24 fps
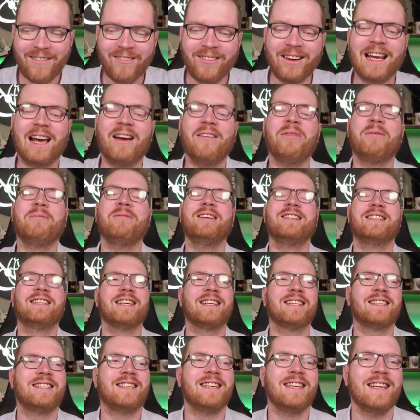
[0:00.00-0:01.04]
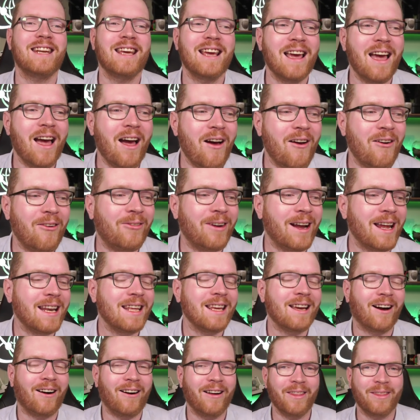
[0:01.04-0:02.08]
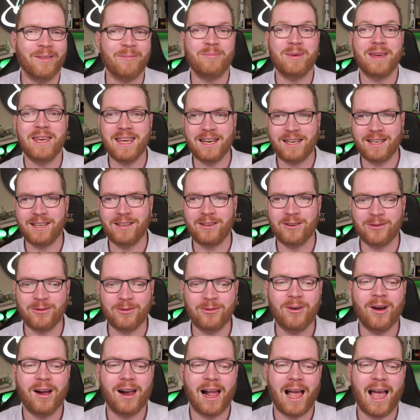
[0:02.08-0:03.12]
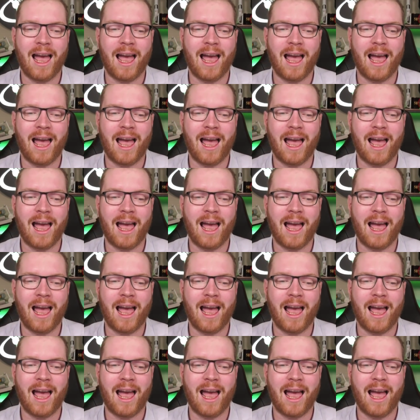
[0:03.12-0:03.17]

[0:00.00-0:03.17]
We have 3.16 ready on PTU,